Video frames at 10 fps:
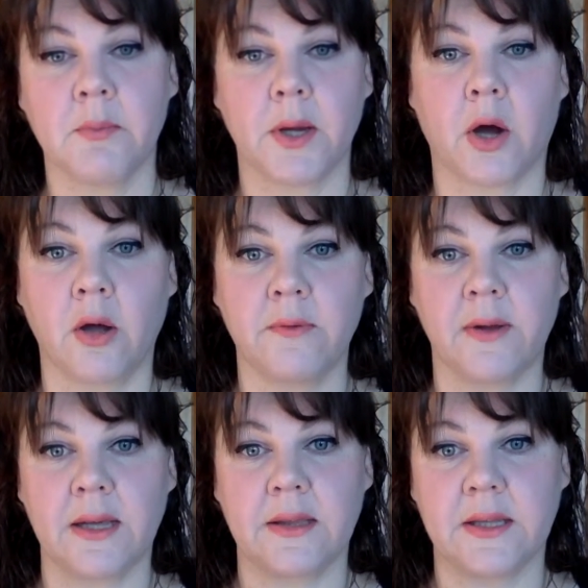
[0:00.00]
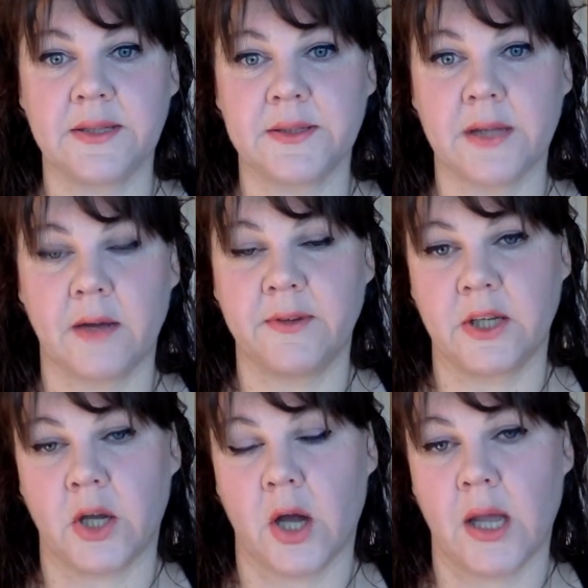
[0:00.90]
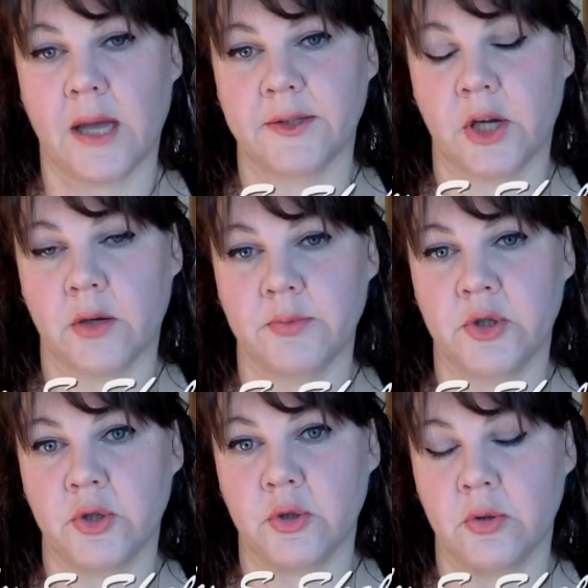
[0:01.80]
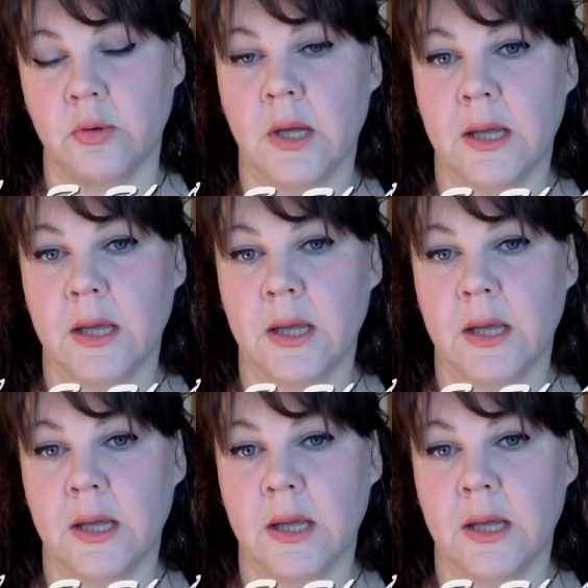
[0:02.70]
but hopefully this video has helped you